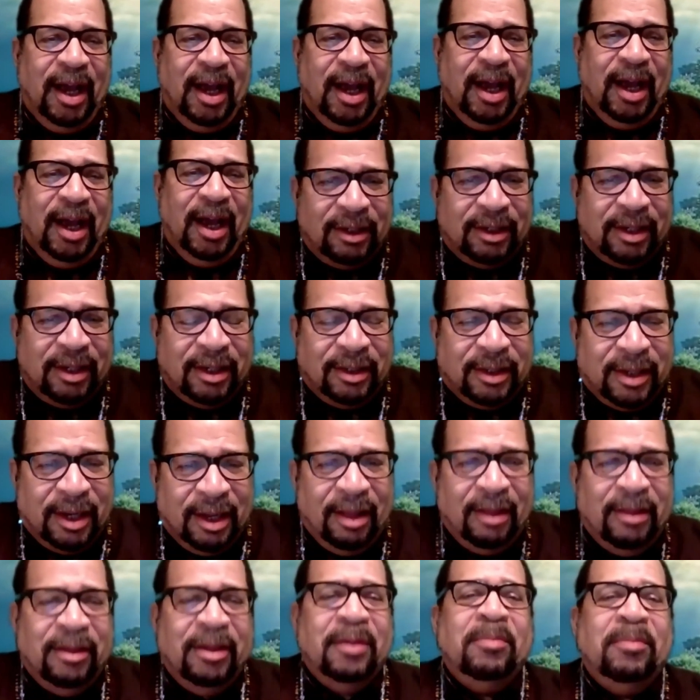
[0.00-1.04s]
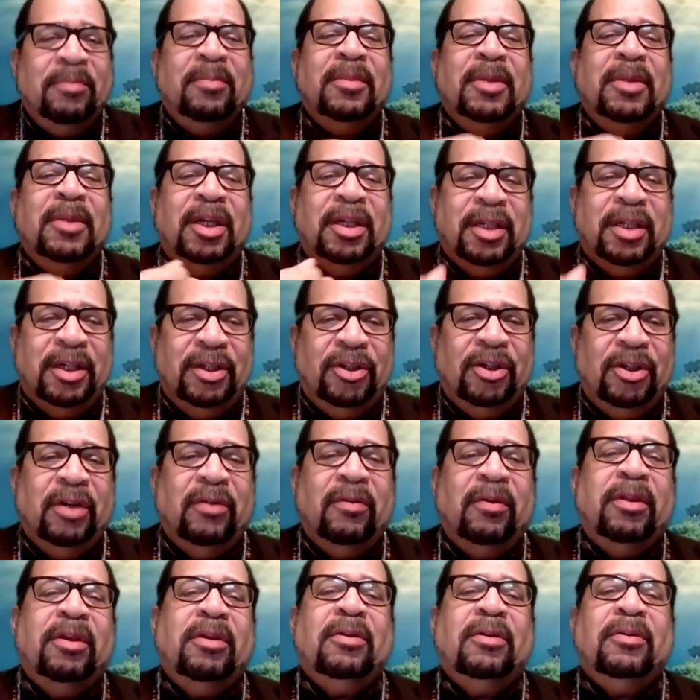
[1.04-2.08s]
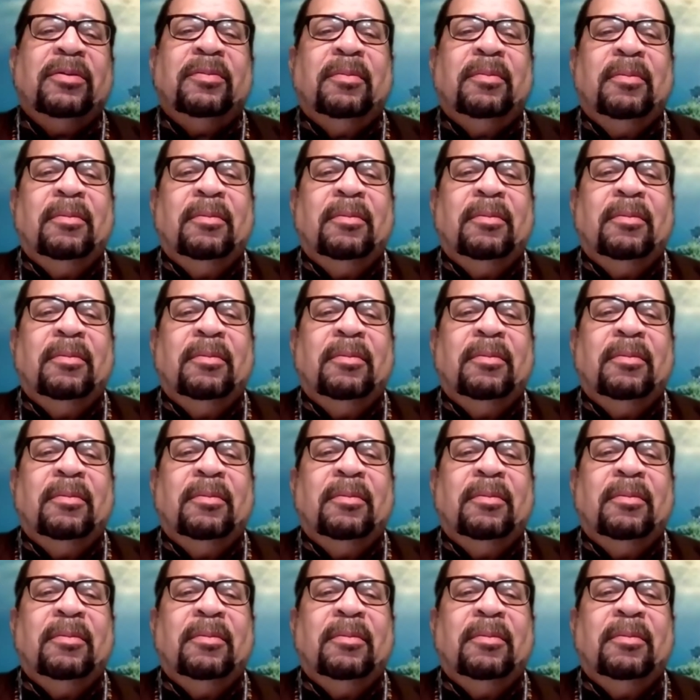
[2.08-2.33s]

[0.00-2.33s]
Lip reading: I should tell them, as I share with you,